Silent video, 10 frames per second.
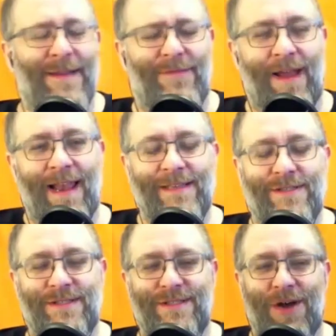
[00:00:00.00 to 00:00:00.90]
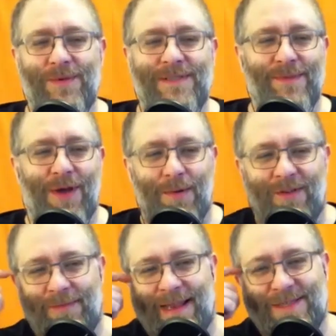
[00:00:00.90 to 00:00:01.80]
Right, let's just start with some
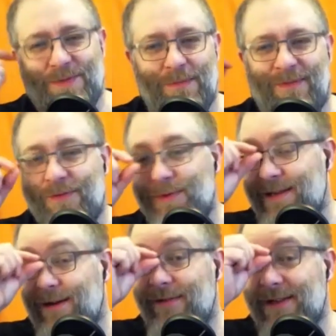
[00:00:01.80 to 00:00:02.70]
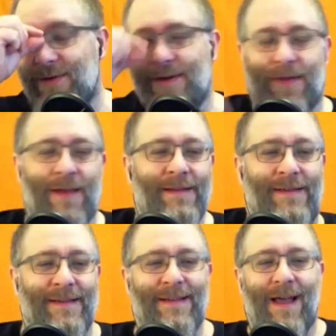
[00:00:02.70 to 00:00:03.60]
comments from last week before we dive into another
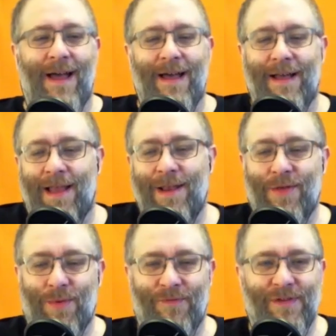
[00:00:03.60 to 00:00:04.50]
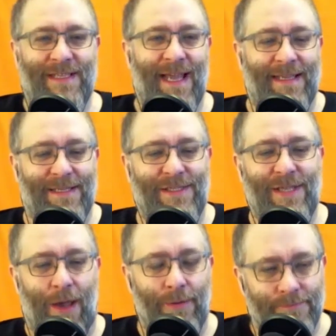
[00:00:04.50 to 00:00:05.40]
one for today.
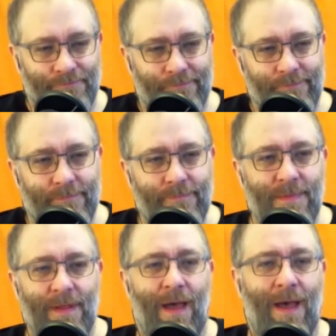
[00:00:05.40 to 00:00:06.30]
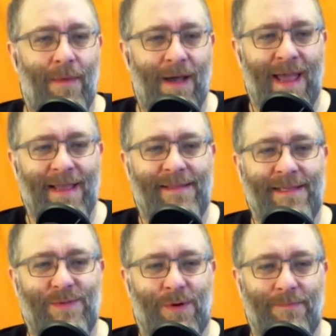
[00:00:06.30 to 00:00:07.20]
So, I had
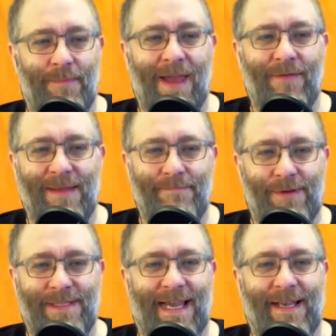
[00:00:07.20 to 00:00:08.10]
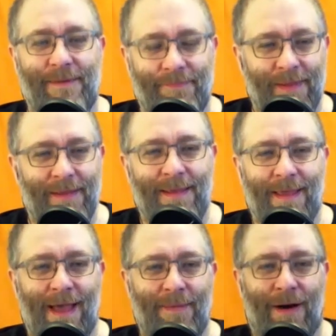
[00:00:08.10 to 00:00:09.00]
this one, Mary in Montana.
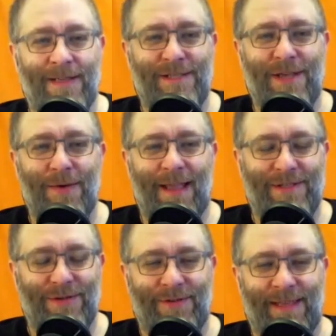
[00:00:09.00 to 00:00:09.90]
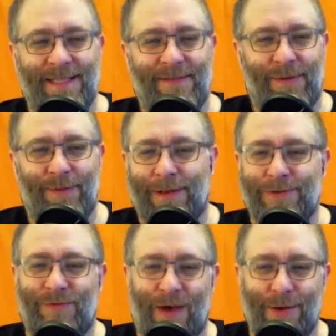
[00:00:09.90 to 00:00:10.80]
I so enjoyed the interview.
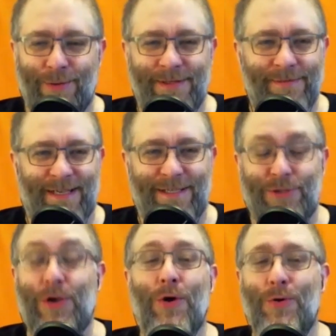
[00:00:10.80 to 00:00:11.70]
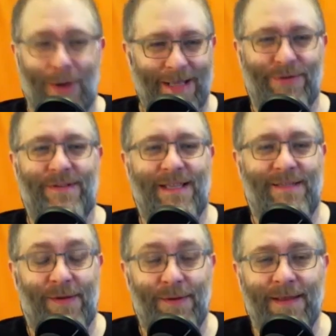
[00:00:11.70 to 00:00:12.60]
Lots of O's. So enjoyed the
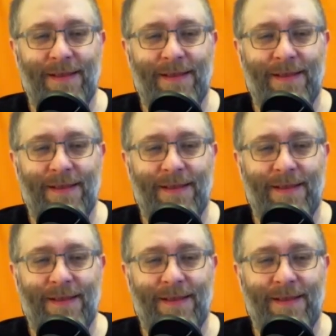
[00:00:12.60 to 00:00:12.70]
interview.